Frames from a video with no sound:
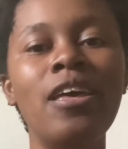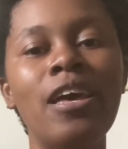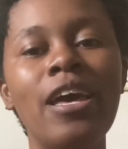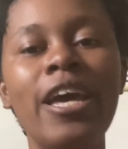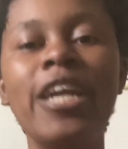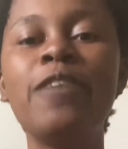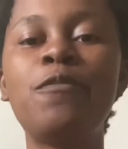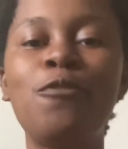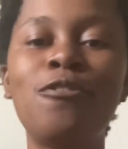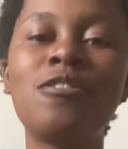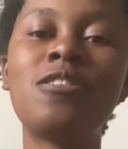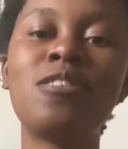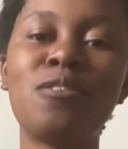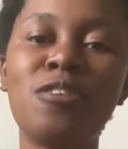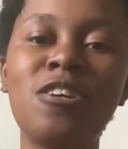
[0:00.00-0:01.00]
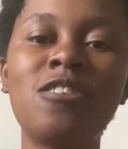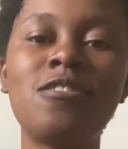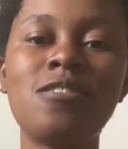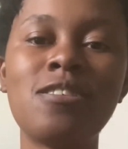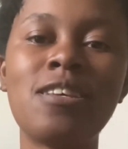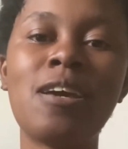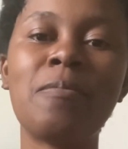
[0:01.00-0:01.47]
And of course the
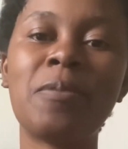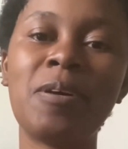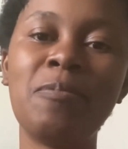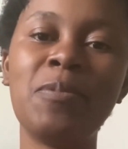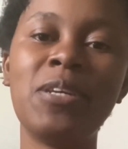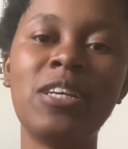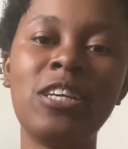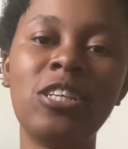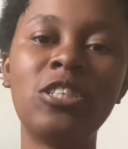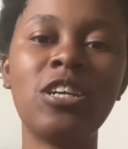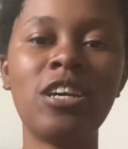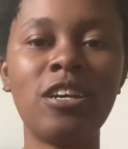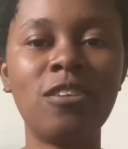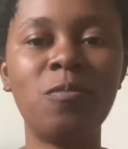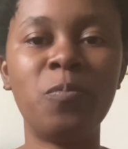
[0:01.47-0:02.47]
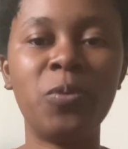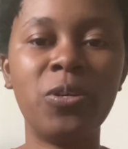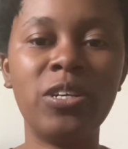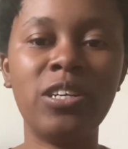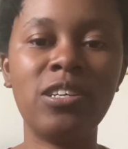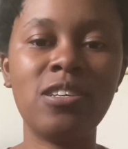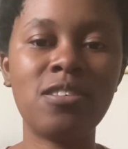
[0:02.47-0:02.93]
nurses kept coming in, checking up
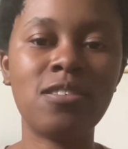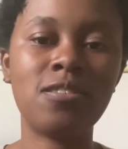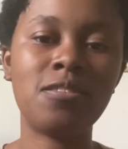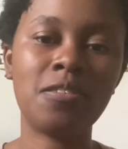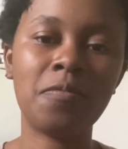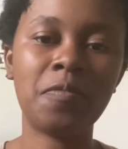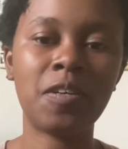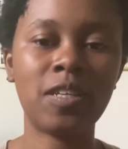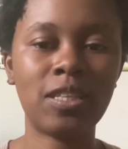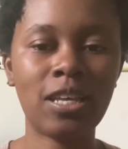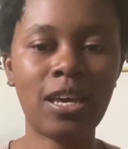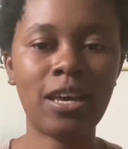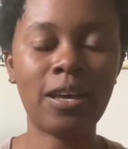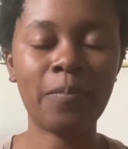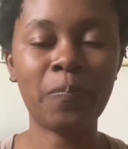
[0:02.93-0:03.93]
on us and stuff like that.